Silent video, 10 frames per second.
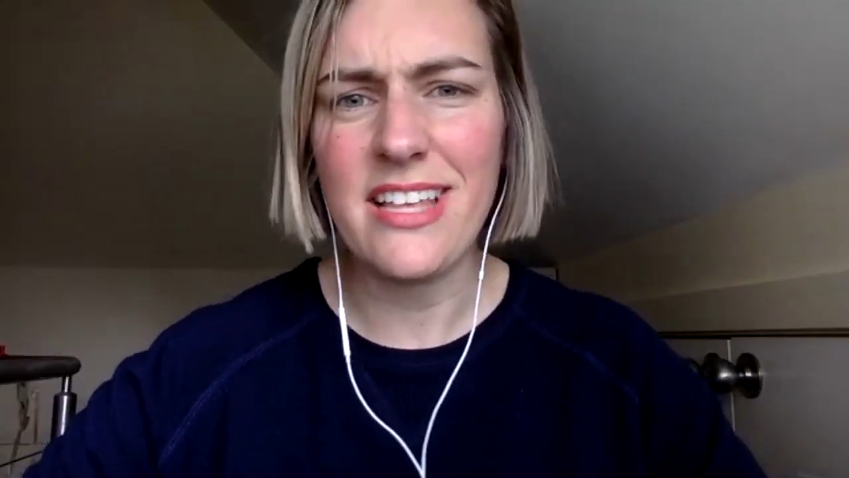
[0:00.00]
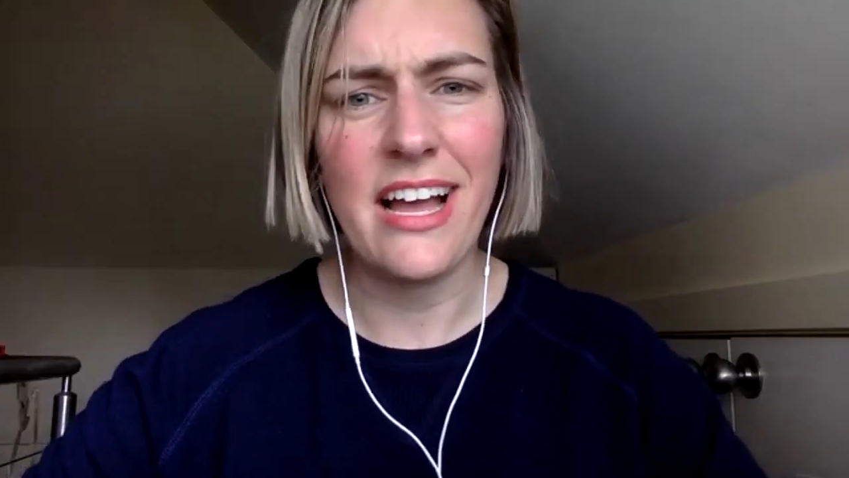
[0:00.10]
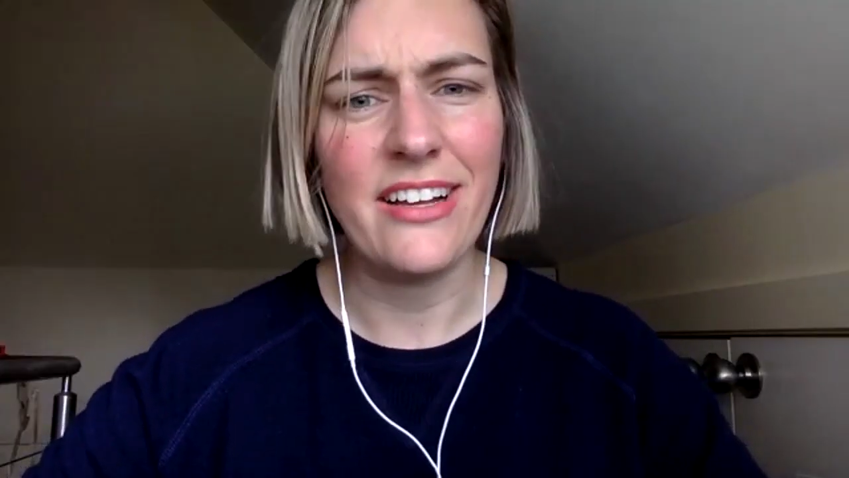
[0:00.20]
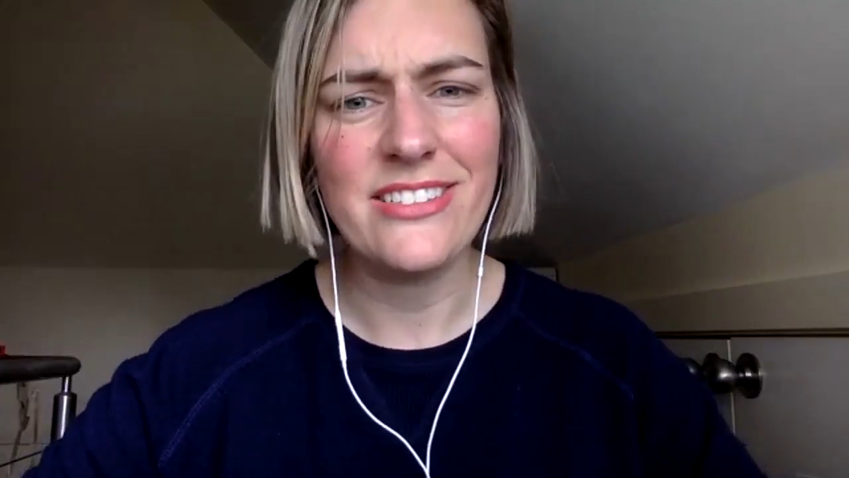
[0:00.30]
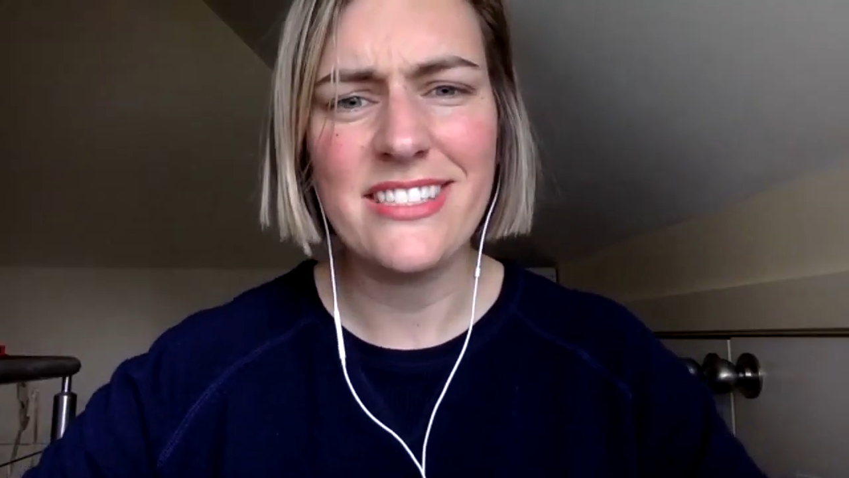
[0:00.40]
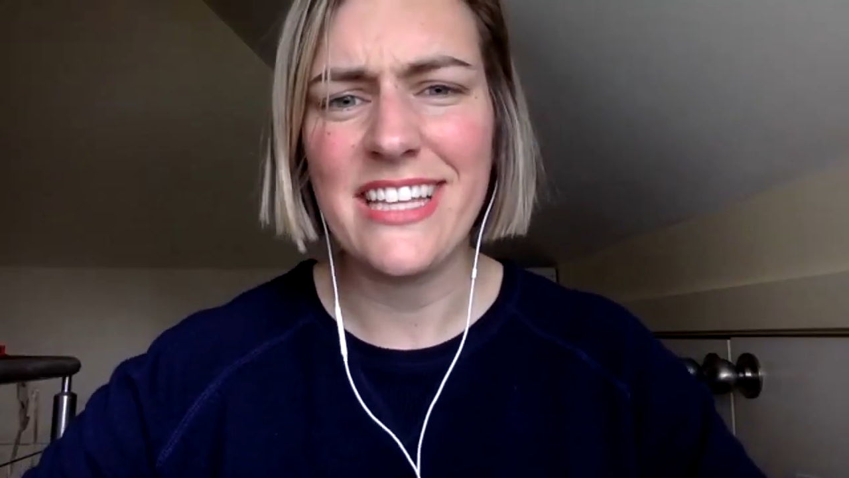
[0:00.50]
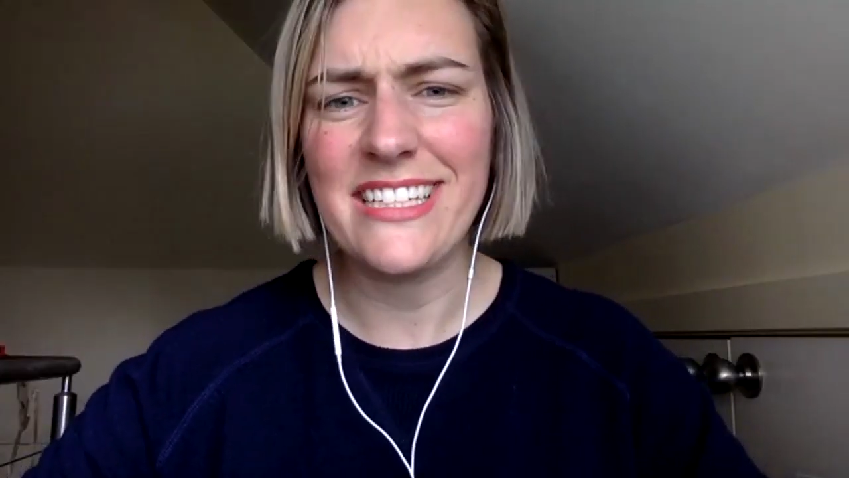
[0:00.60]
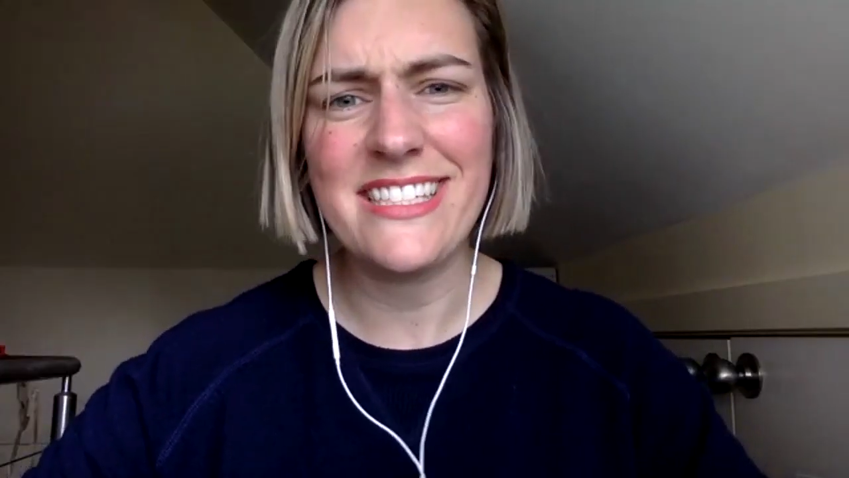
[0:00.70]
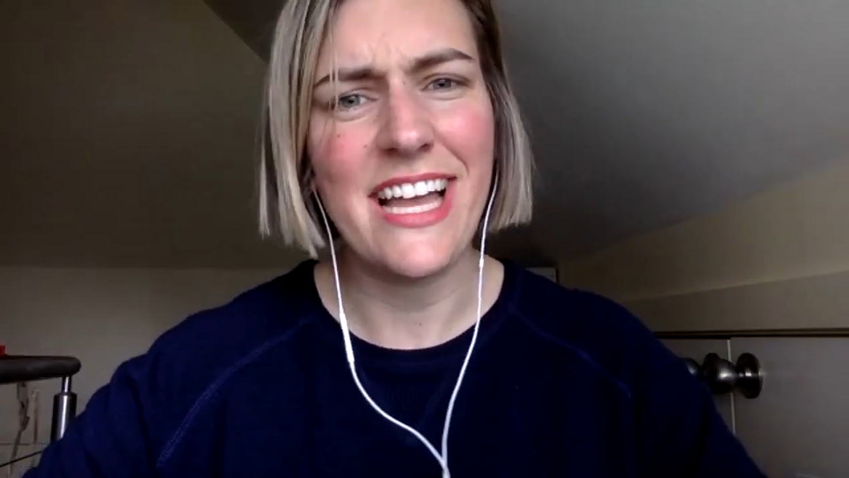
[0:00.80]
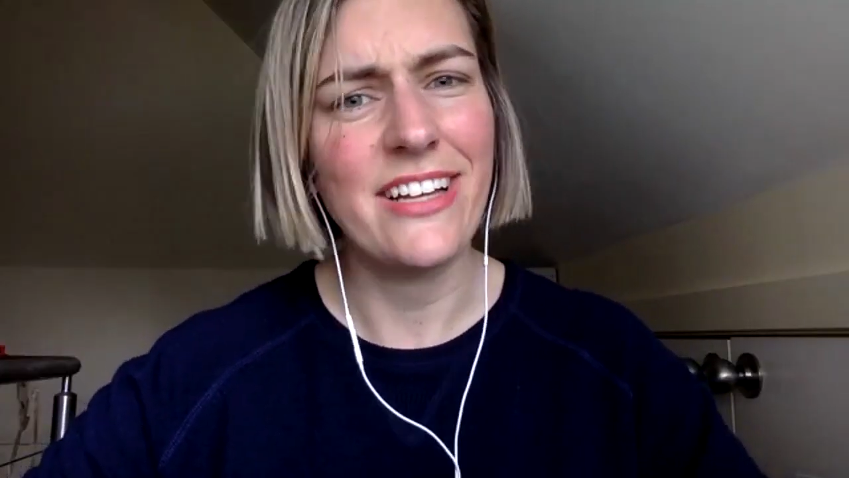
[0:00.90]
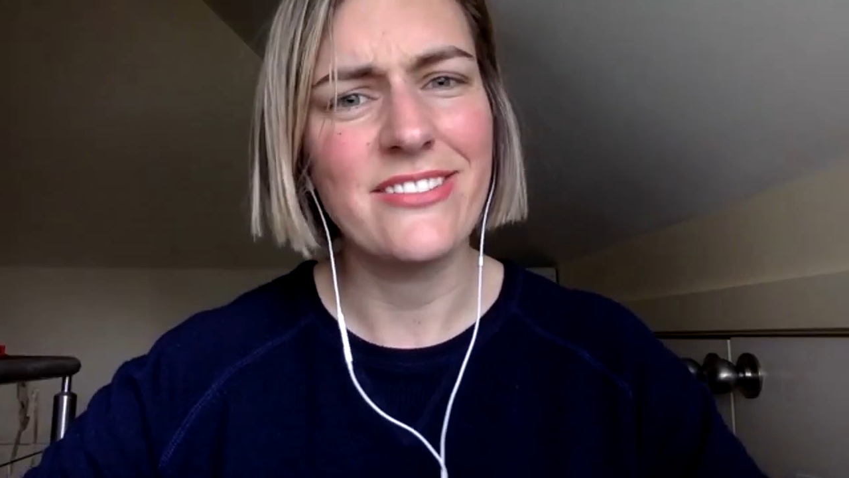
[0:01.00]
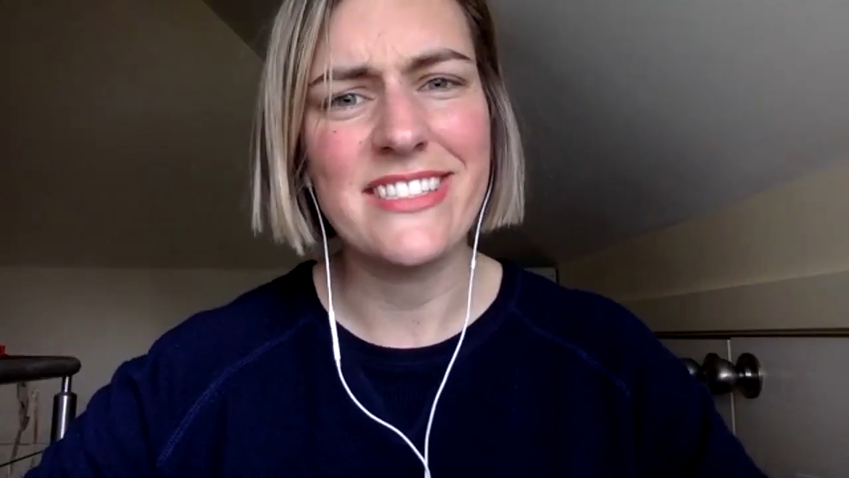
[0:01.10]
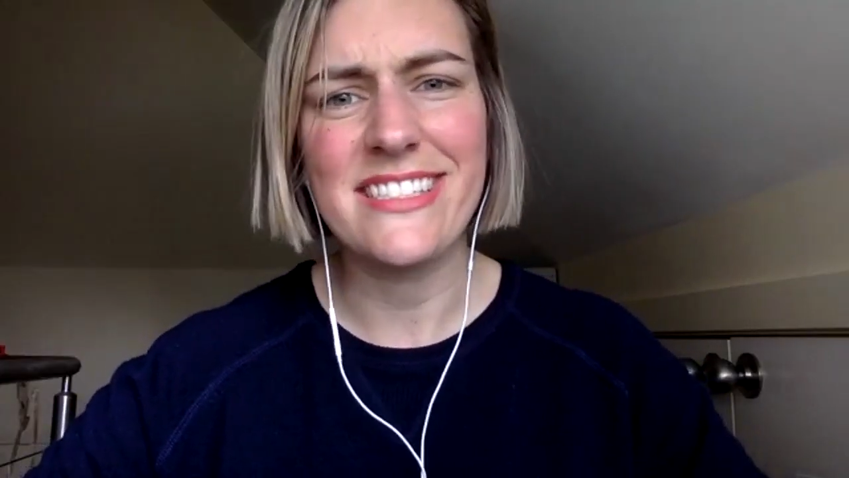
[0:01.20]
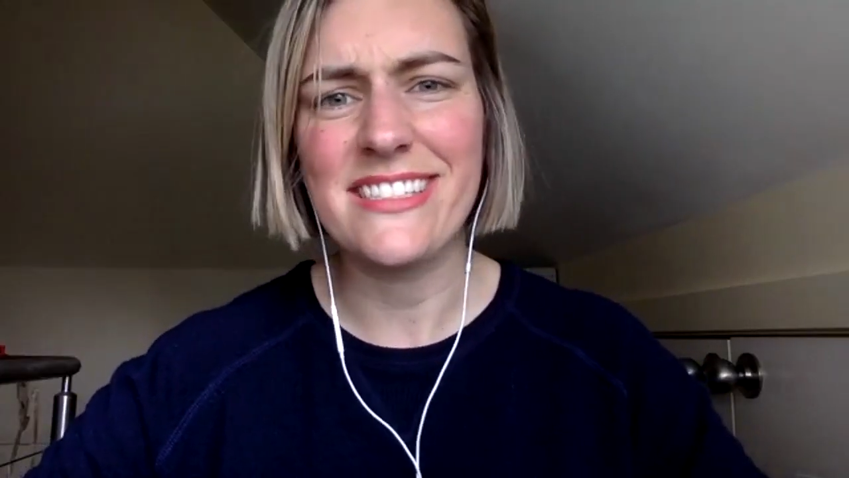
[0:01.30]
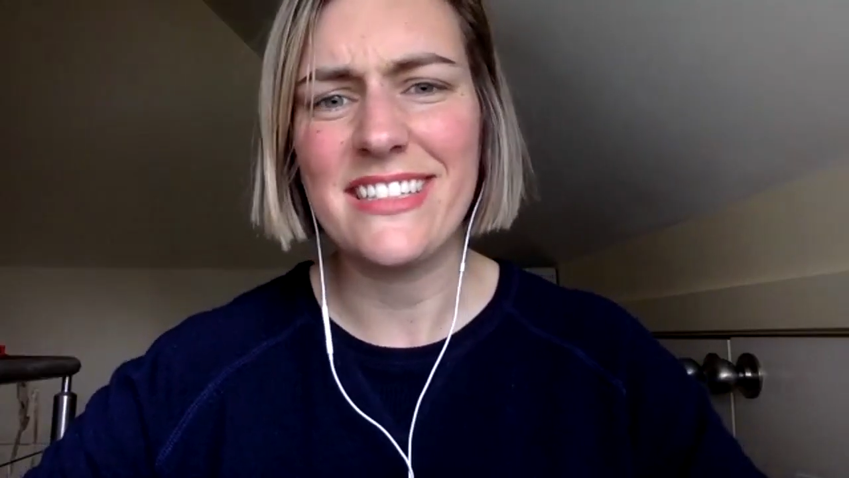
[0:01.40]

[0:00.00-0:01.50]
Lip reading: house. That sounds